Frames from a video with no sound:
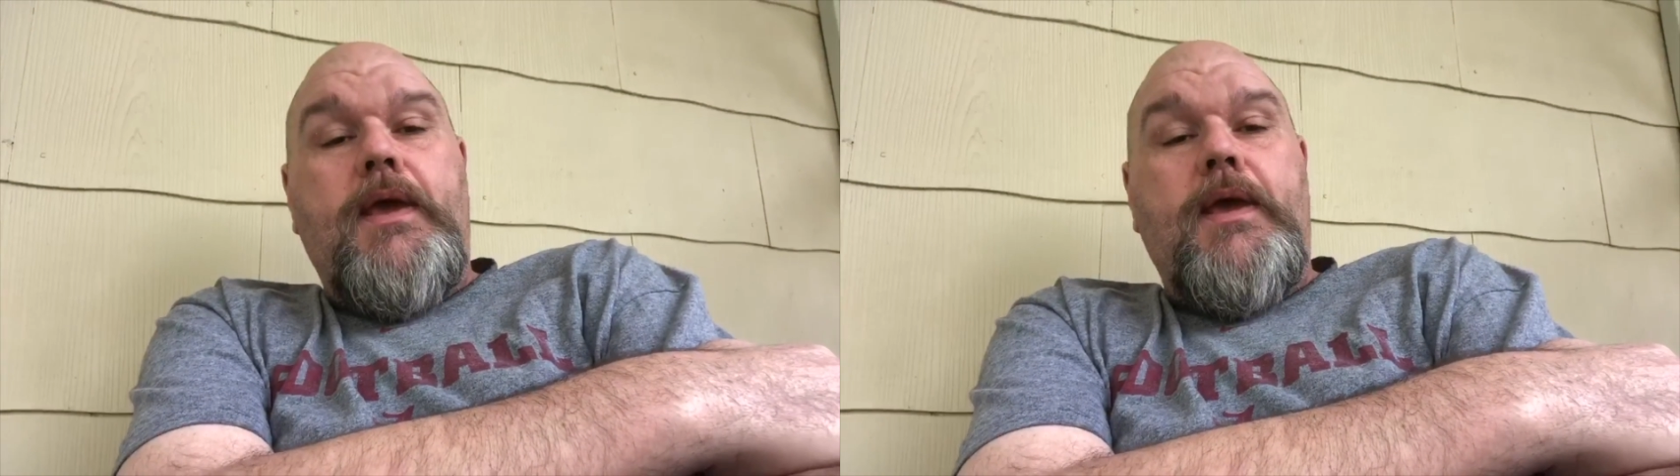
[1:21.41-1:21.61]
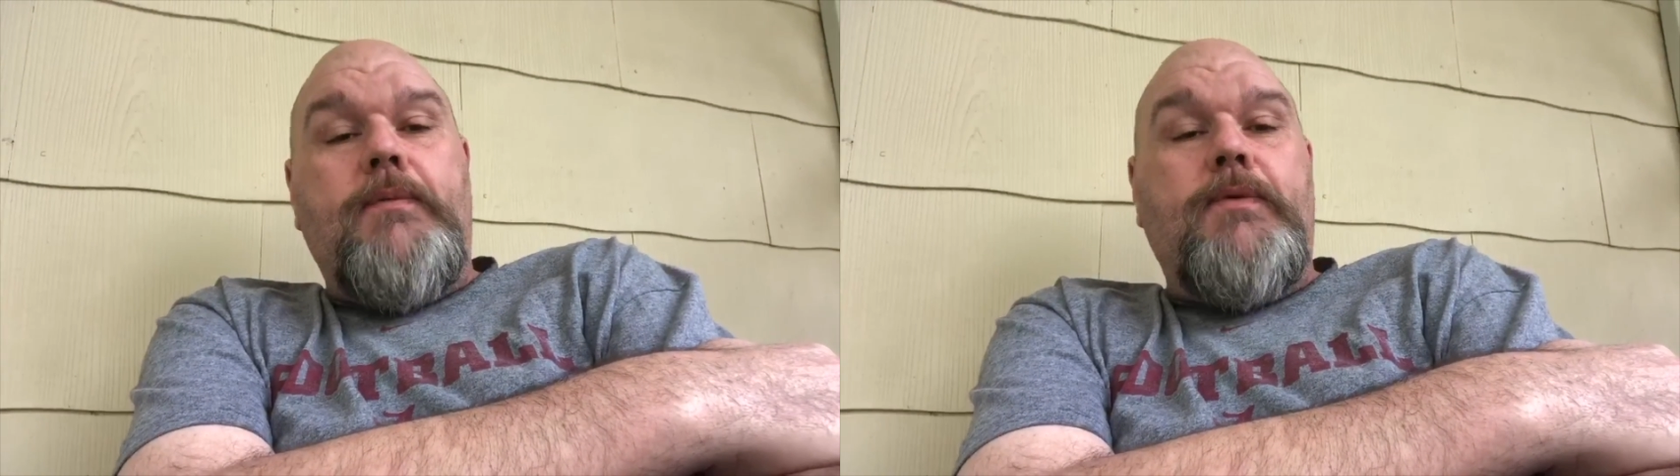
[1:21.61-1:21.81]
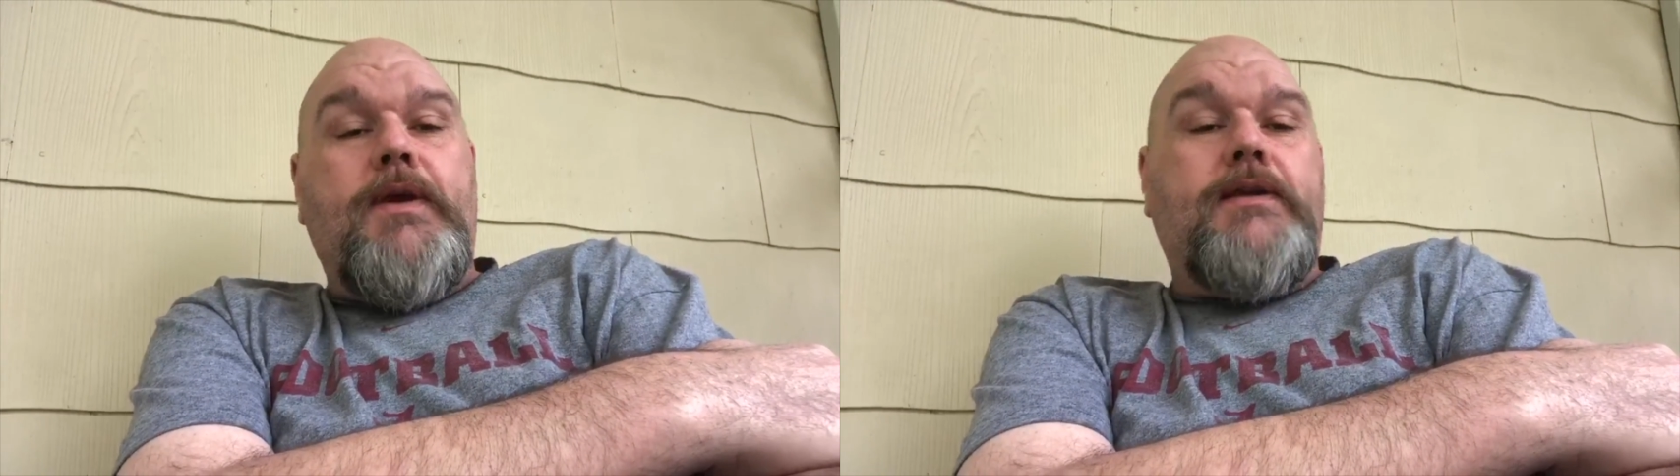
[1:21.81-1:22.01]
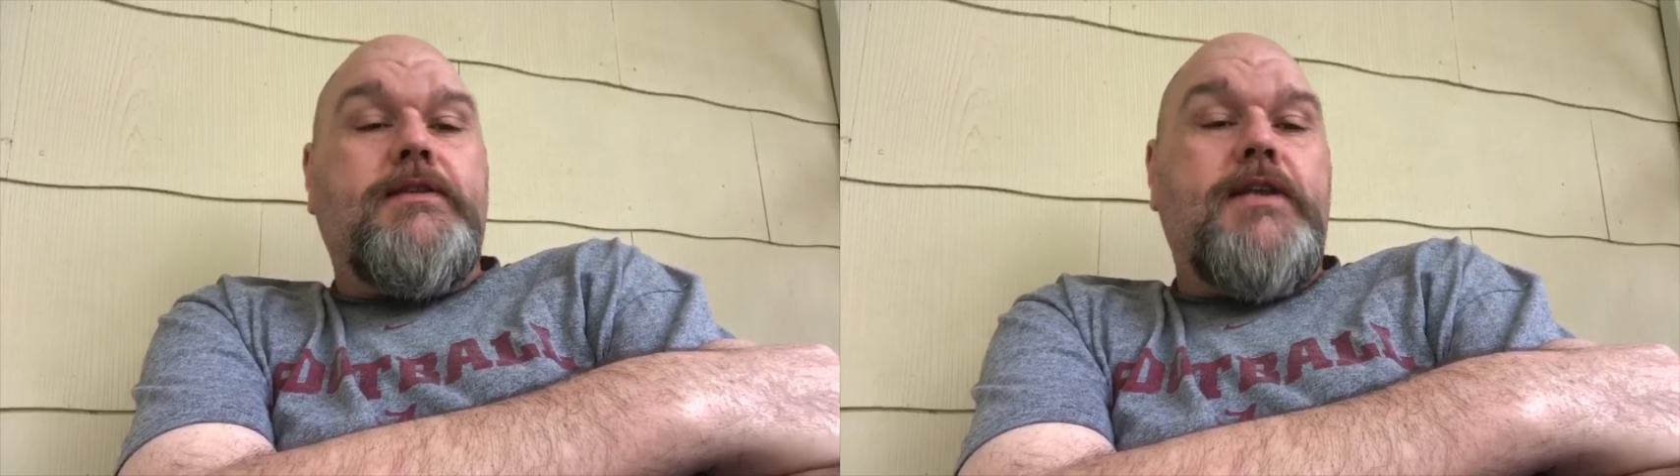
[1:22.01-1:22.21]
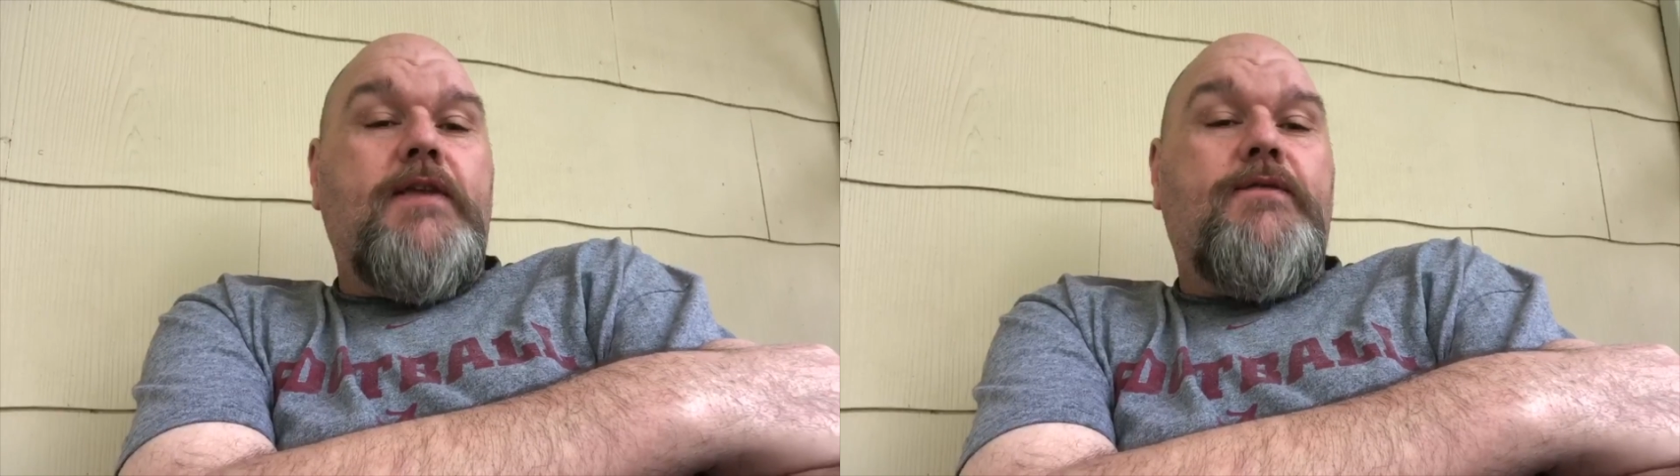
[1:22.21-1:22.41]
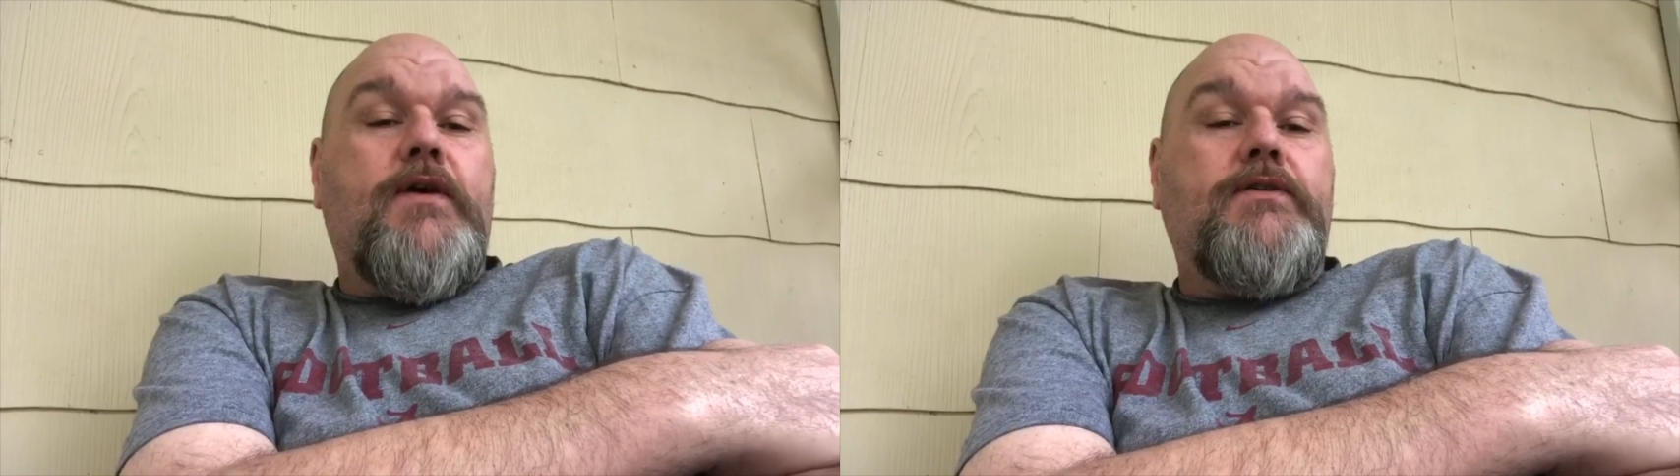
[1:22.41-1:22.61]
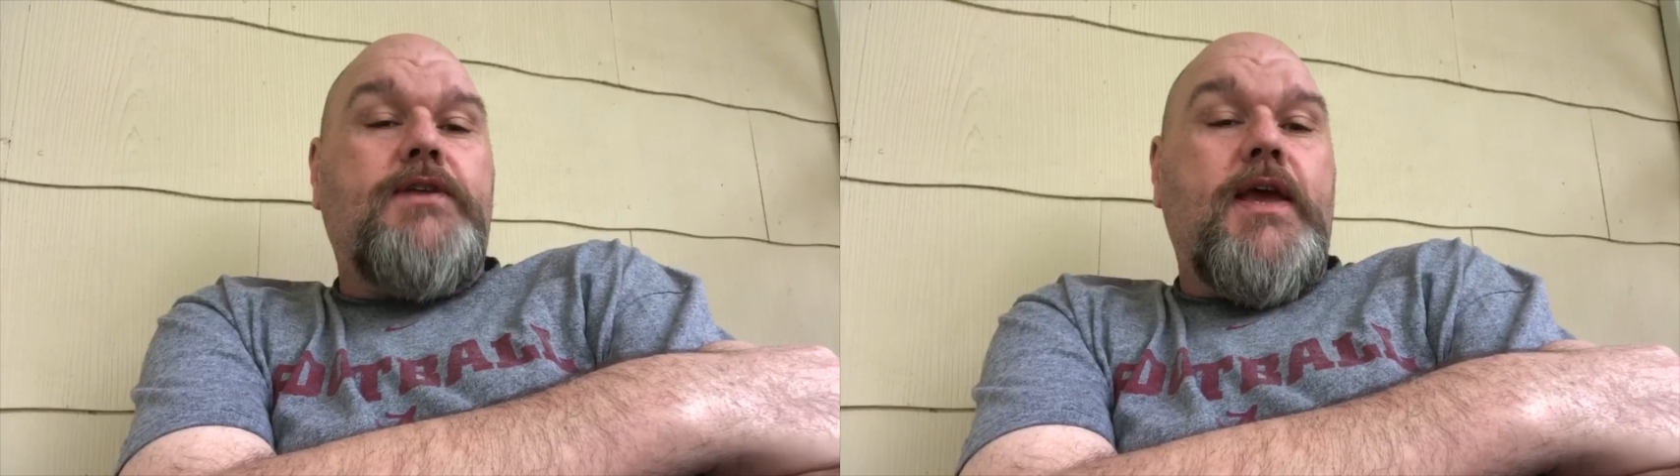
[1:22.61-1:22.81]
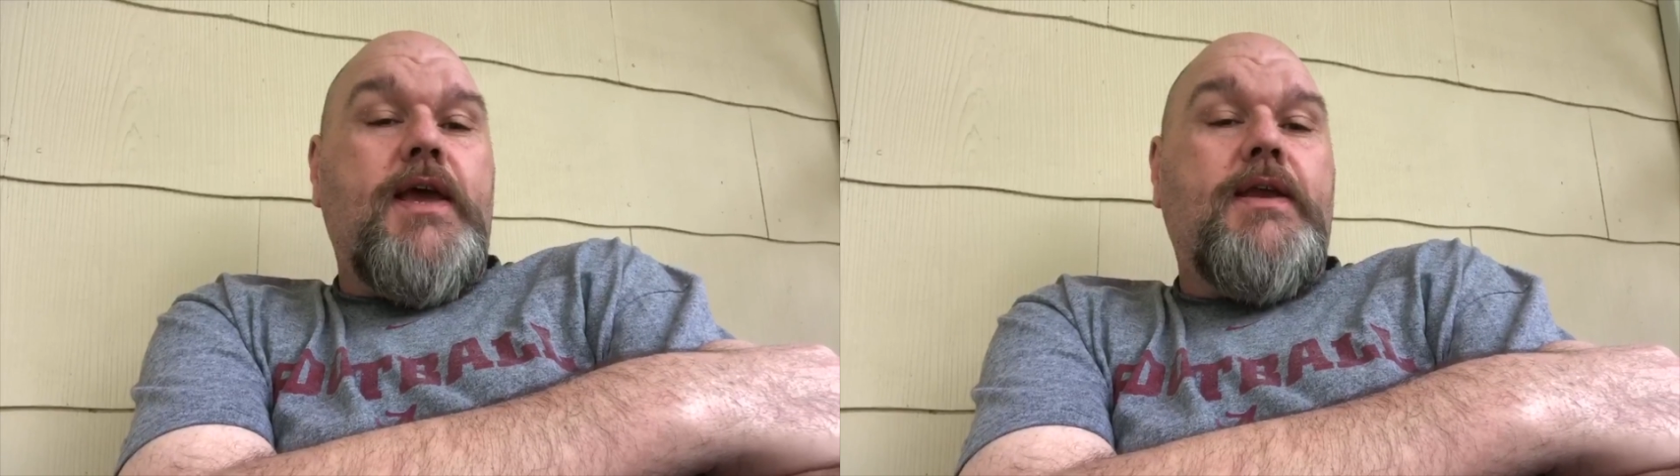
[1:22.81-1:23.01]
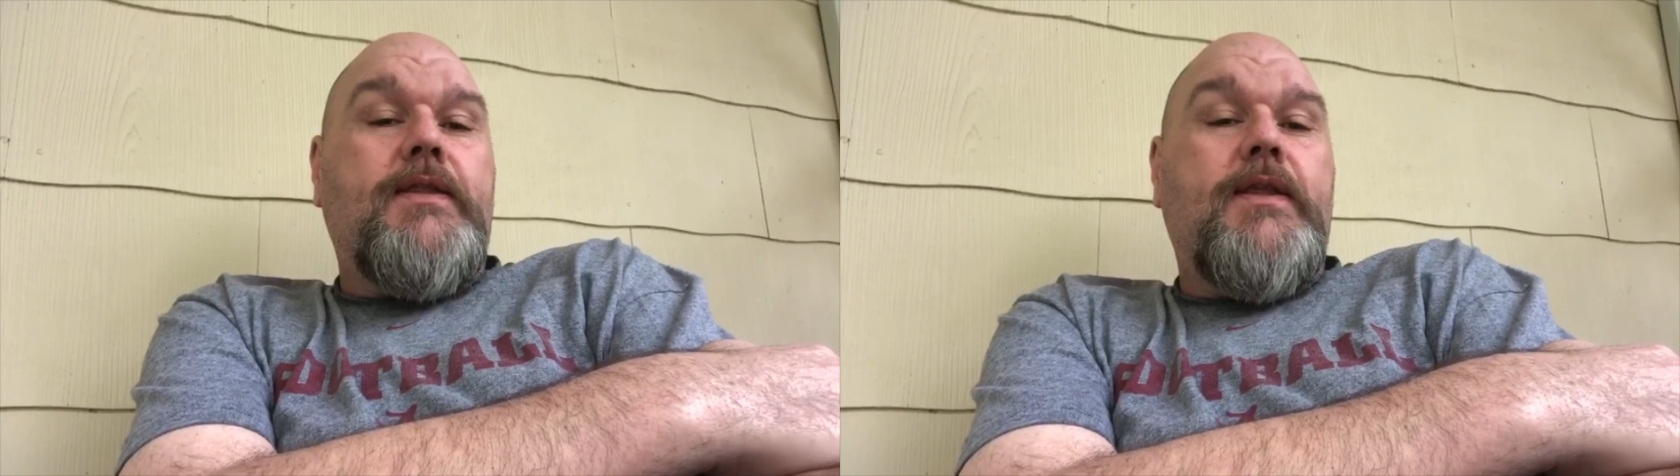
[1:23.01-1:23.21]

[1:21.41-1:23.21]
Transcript: and get to see firsthand